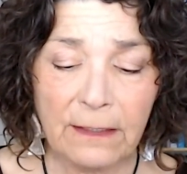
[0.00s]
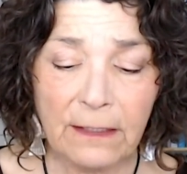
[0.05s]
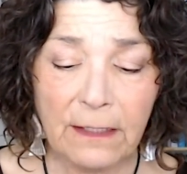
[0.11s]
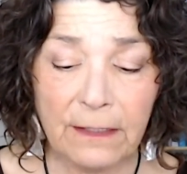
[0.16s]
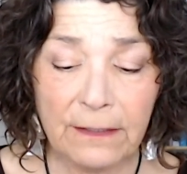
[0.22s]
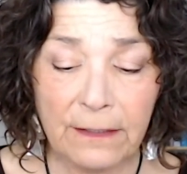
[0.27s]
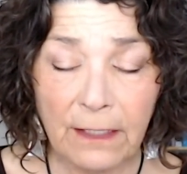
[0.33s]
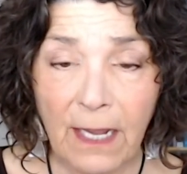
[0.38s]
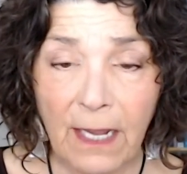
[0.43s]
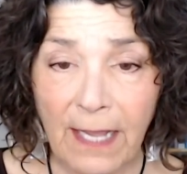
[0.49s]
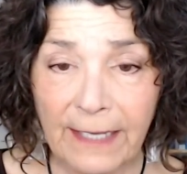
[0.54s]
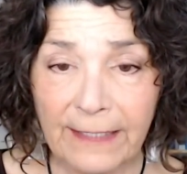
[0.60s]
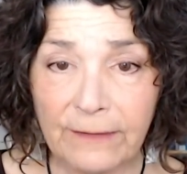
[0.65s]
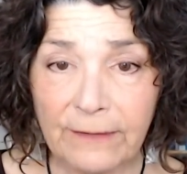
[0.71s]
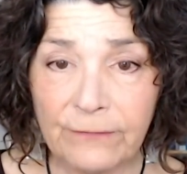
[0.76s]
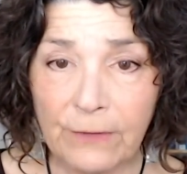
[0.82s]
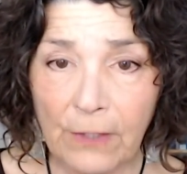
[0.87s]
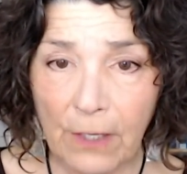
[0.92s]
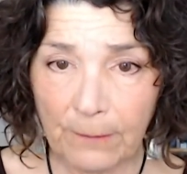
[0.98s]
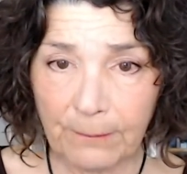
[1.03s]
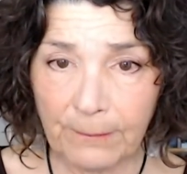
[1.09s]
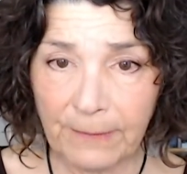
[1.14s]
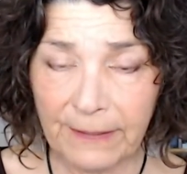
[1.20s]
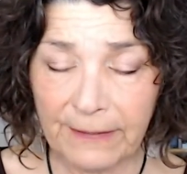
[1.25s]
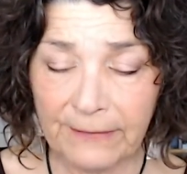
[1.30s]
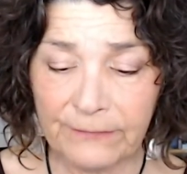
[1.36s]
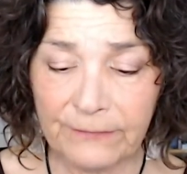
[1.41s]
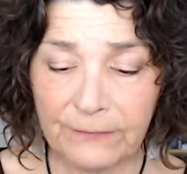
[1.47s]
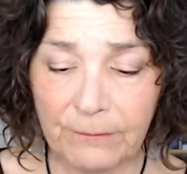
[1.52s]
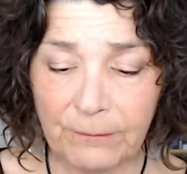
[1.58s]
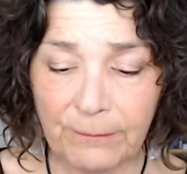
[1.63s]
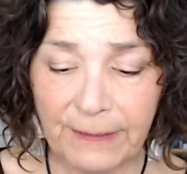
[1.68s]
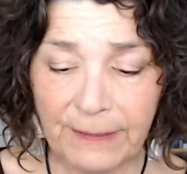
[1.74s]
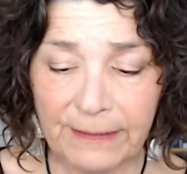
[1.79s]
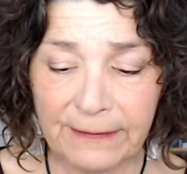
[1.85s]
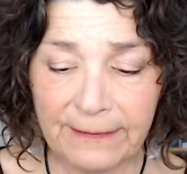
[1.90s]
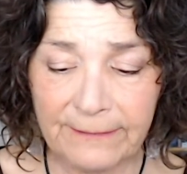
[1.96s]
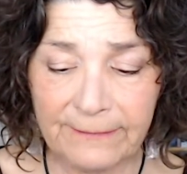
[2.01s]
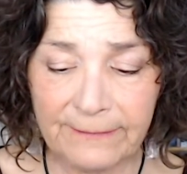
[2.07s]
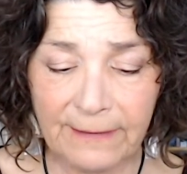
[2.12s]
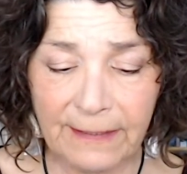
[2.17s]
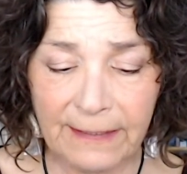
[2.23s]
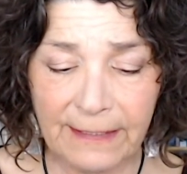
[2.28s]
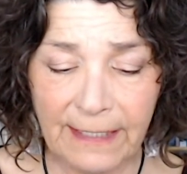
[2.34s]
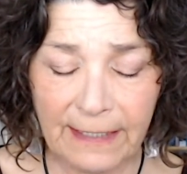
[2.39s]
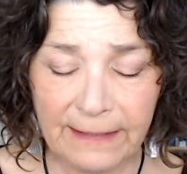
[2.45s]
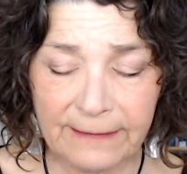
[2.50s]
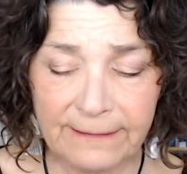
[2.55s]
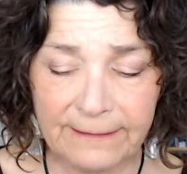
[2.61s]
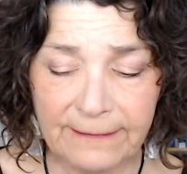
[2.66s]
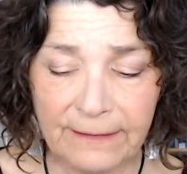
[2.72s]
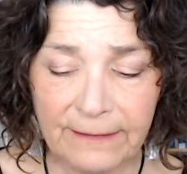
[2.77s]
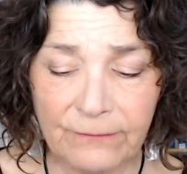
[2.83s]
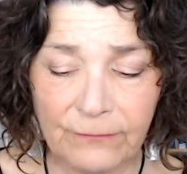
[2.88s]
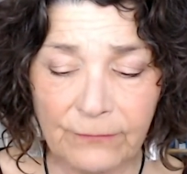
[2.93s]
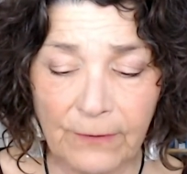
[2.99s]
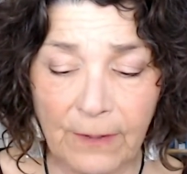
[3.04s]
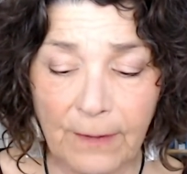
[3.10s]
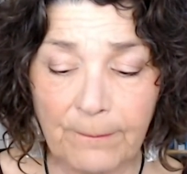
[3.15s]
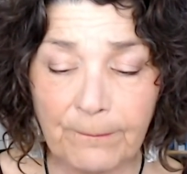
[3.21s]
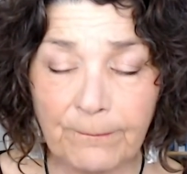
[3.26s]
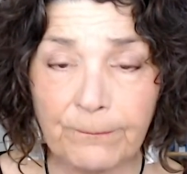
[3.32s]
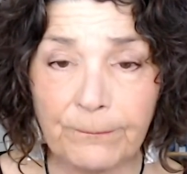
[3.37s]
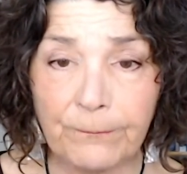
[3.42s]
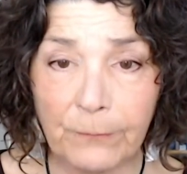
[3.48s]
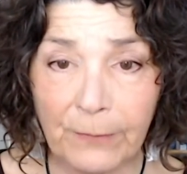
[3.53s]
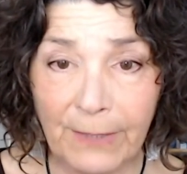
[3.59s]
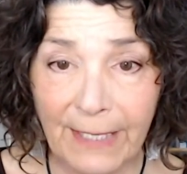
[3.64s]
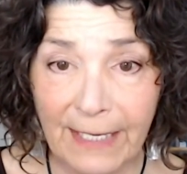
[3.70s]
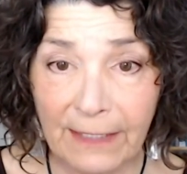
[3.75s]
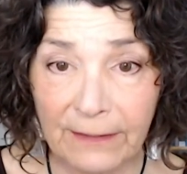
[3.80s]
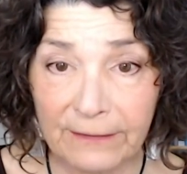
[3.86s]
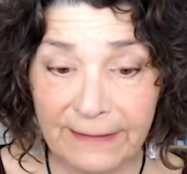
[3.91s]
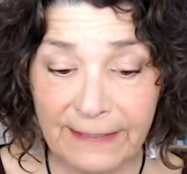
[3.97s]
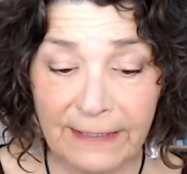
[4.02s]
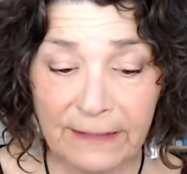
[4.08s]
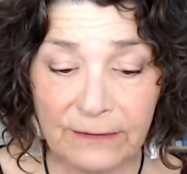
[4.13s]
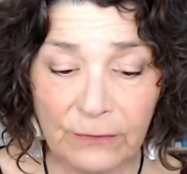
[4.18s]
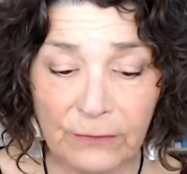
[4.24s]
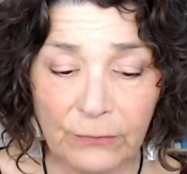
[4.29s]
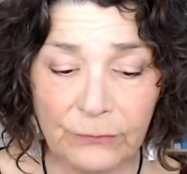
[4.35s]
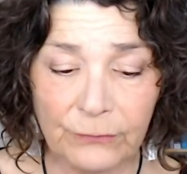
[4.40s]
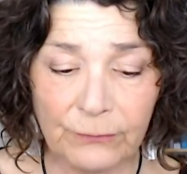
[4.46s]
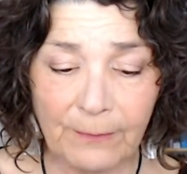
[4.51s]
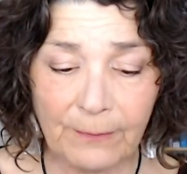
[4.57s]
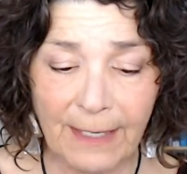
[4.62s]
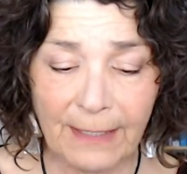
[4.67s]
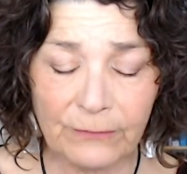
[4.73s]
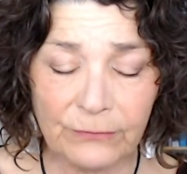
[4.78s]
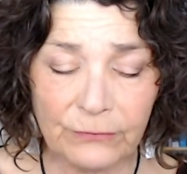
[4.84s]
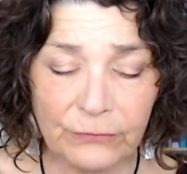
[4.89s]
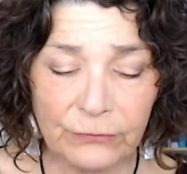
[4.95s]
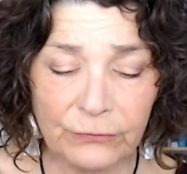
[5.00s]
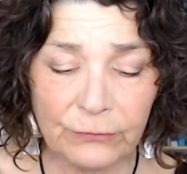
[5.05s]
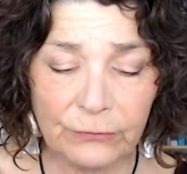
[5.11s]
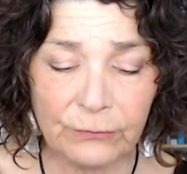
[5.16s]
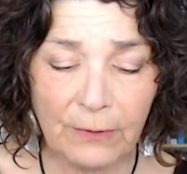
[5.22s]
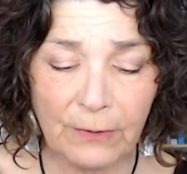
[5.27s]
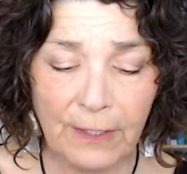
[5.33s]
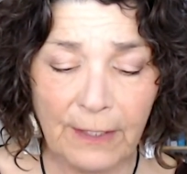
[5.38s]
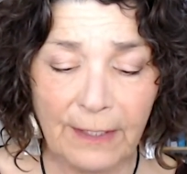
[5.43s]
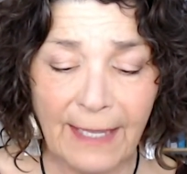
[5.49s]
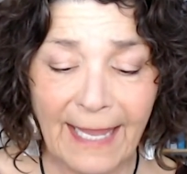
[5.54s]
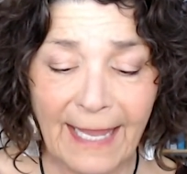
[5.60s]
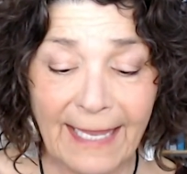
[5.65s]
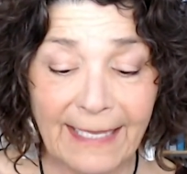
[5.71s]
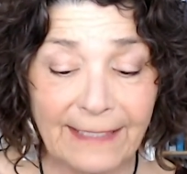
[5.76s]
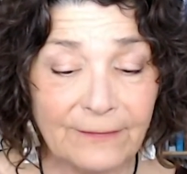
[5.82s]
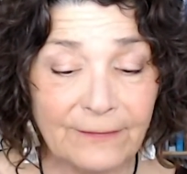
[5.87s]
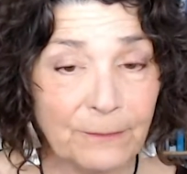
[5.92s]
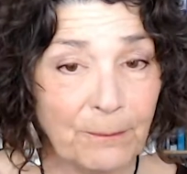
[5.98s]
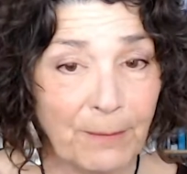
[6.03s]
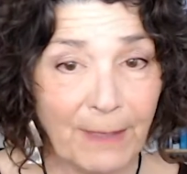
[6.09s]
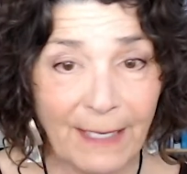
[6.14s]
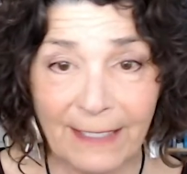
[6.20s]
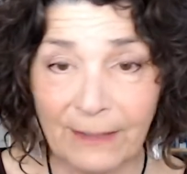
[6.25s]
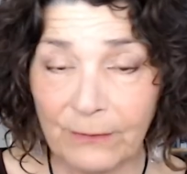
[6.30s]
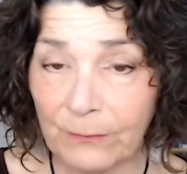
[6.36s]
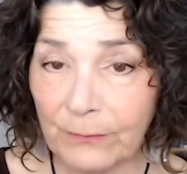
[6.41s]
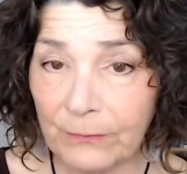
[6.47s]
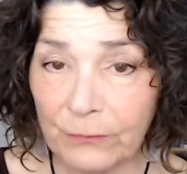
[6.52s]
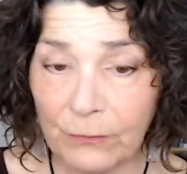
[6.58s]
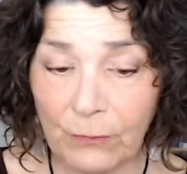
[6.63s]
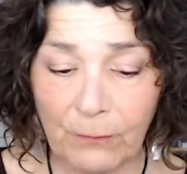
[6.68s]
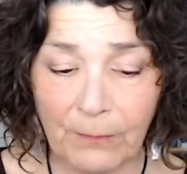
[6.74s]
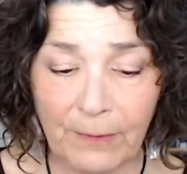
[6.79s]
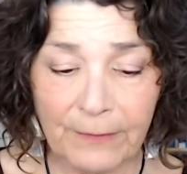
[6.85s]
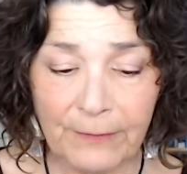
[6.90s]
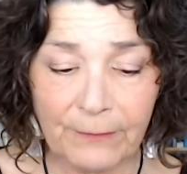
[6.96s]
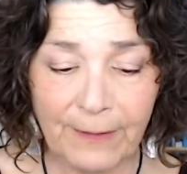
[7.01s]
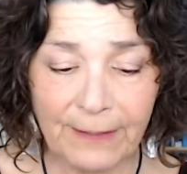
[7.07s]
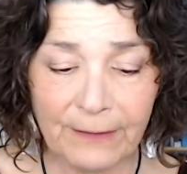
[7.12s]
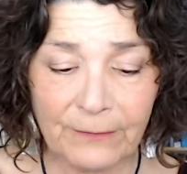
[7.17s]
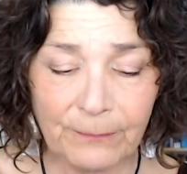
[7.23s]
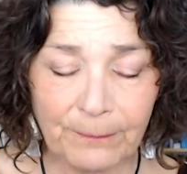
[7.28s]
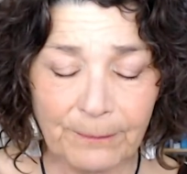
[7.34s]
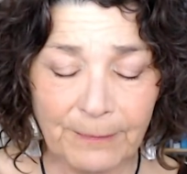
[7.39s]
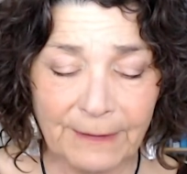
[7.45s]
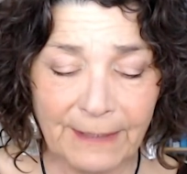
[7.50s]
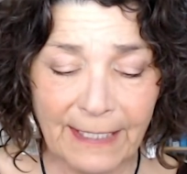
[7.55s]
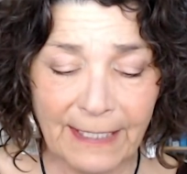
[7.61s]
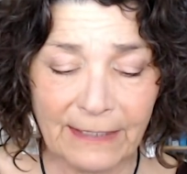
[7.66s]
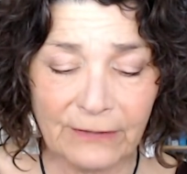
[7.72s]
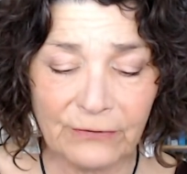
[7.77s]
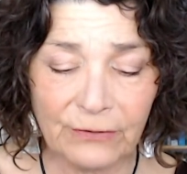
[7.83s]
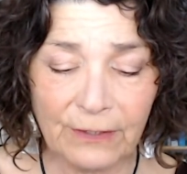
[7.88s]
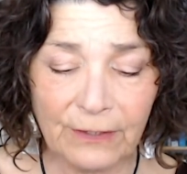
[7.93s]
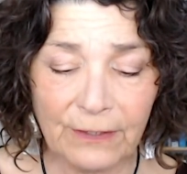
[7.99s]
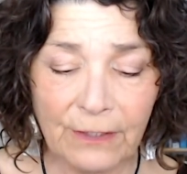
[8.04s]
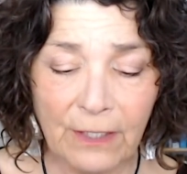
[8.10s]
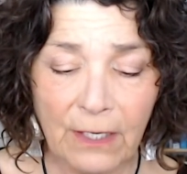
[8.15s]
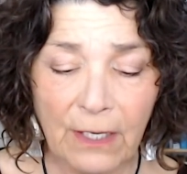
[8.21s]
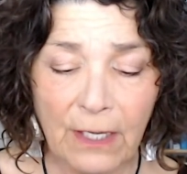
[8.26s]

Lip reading: a kind of numbness and being disconnected from reality and those around you, aches and pains with no other explanation,